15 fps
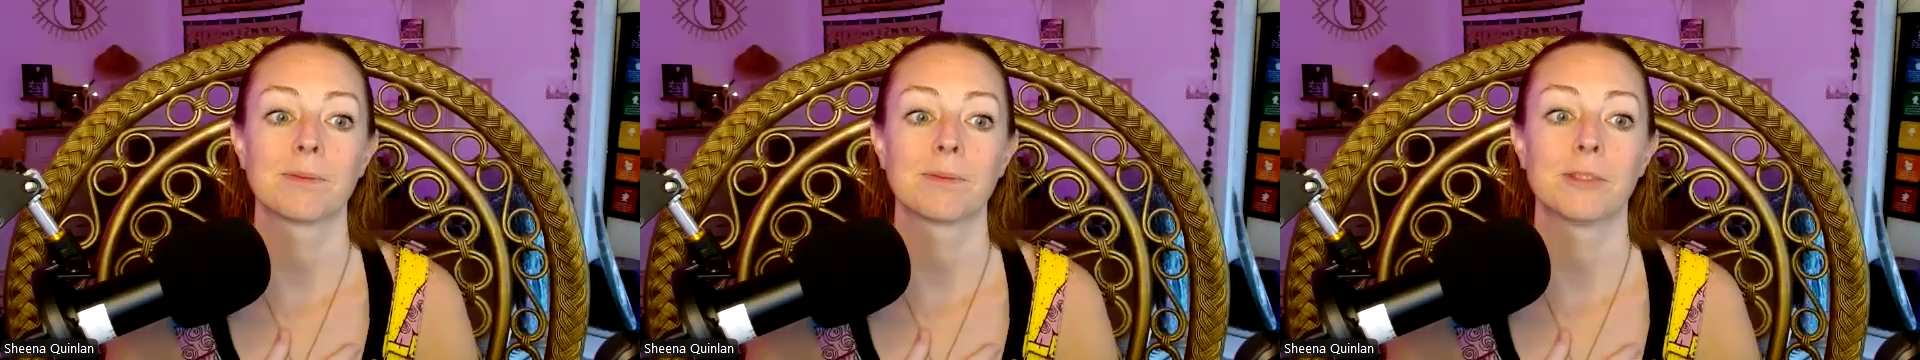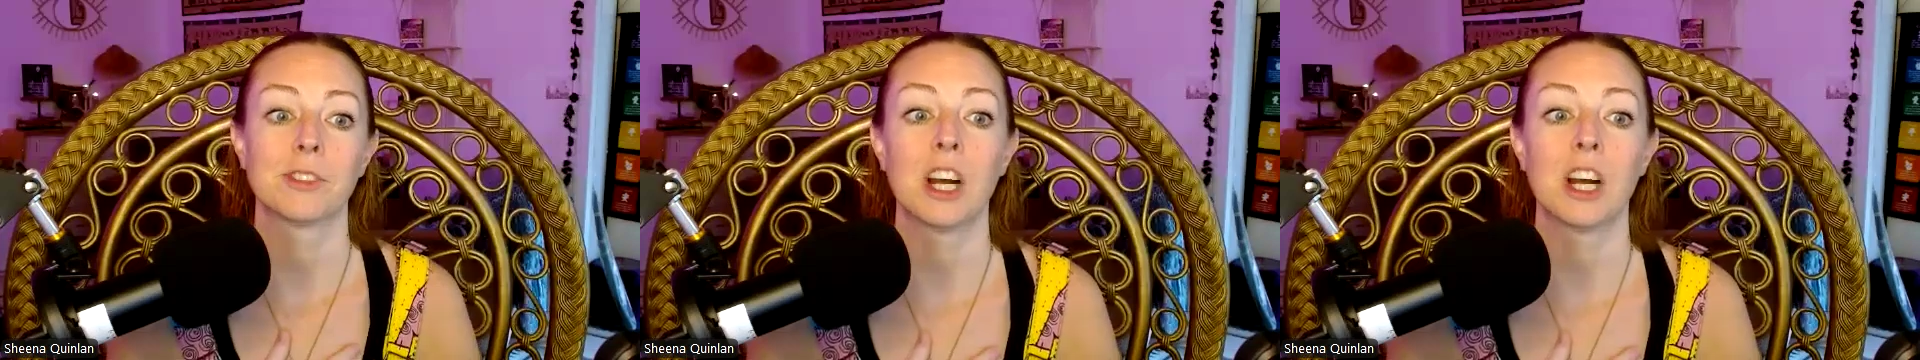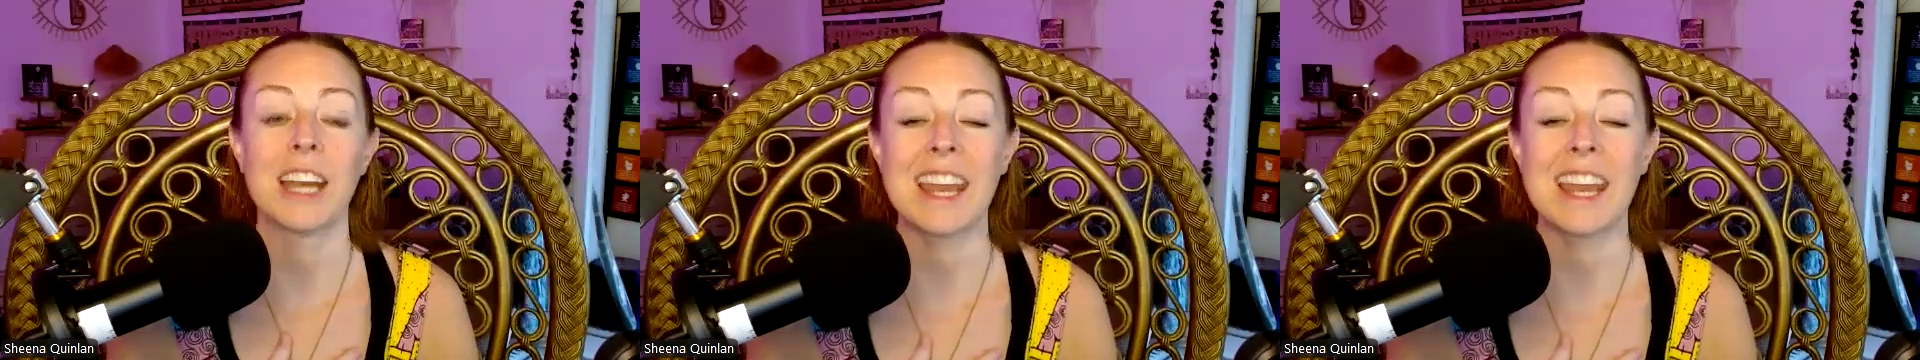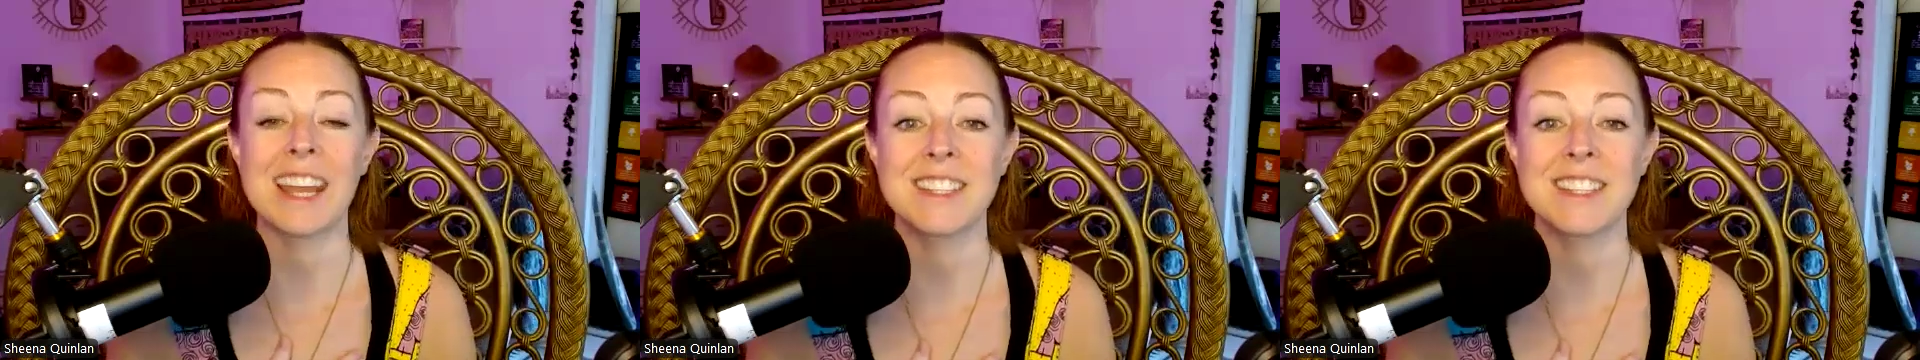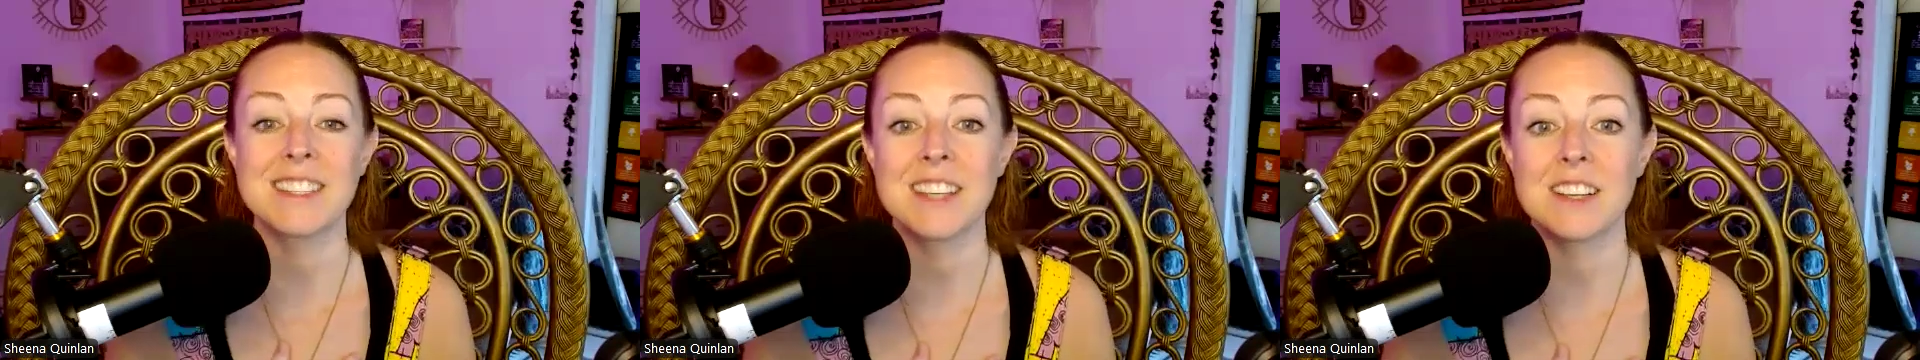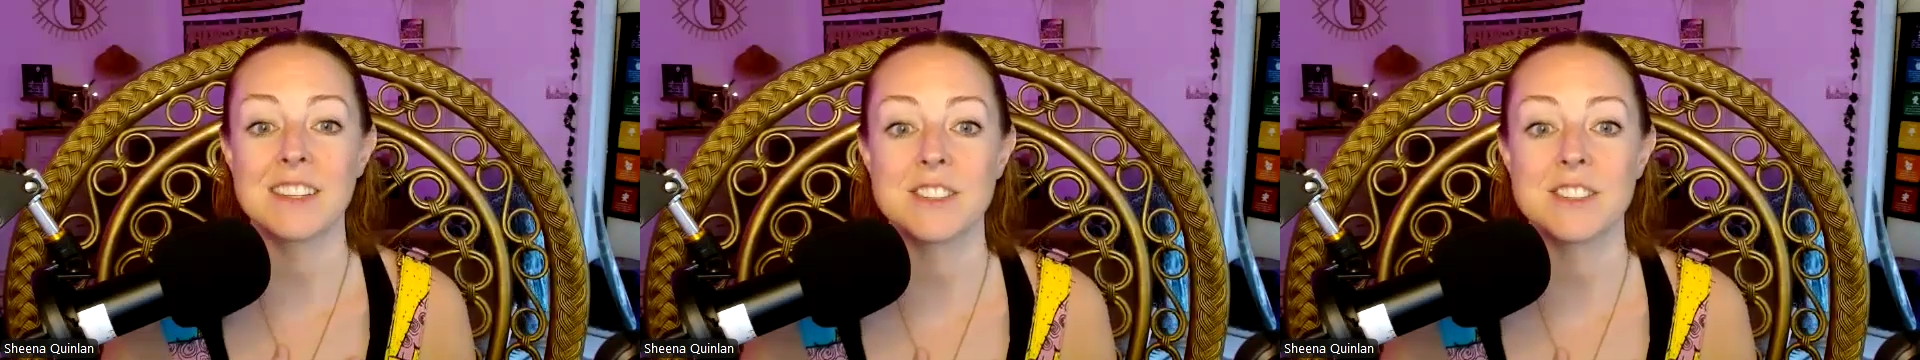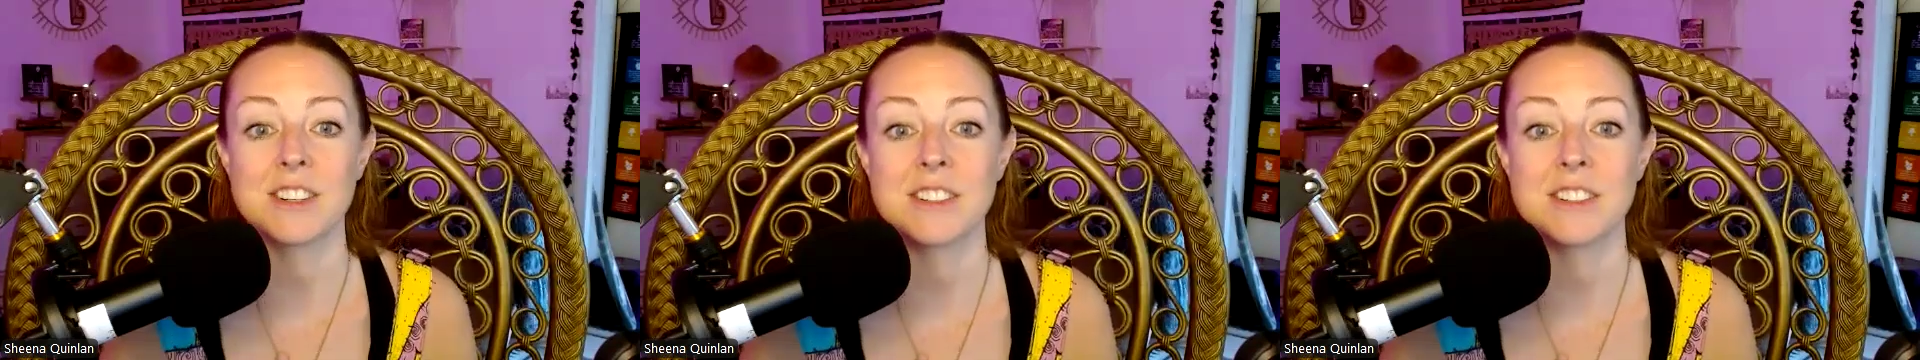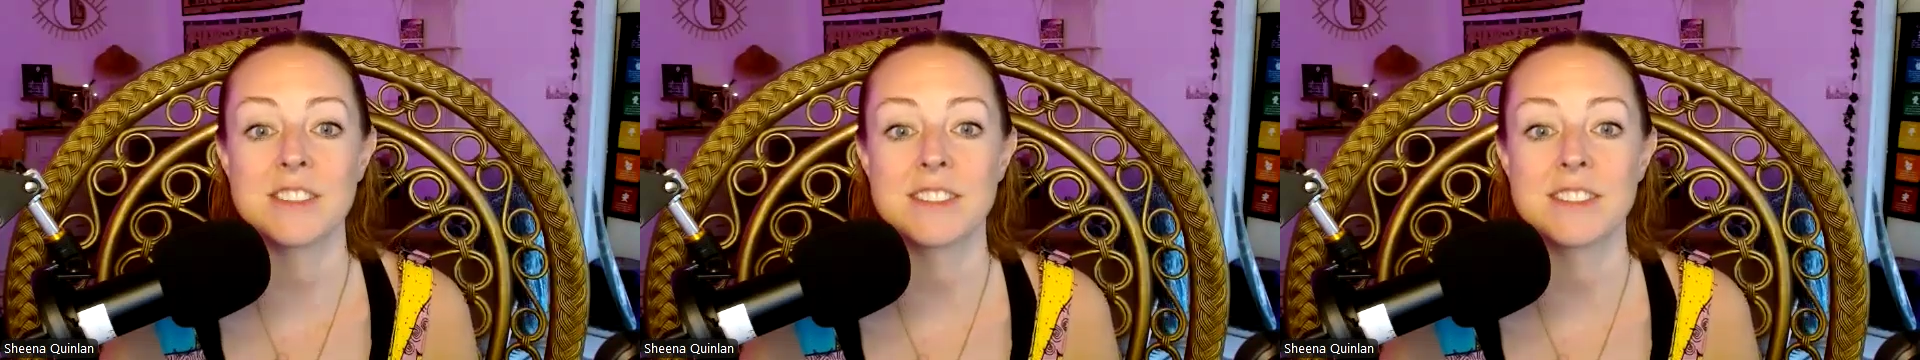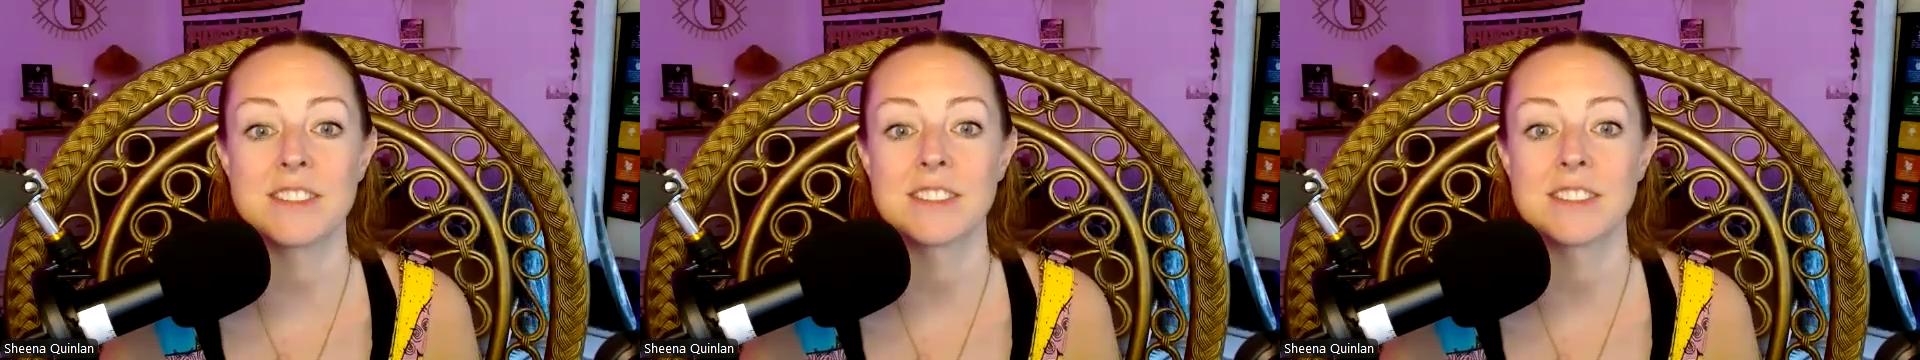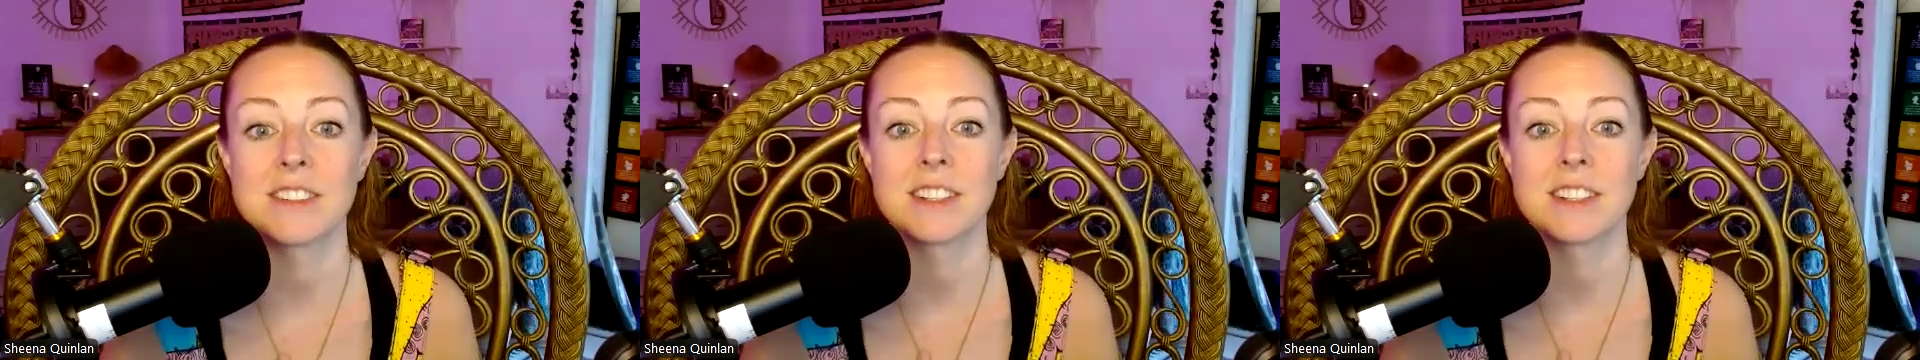for our ancestors,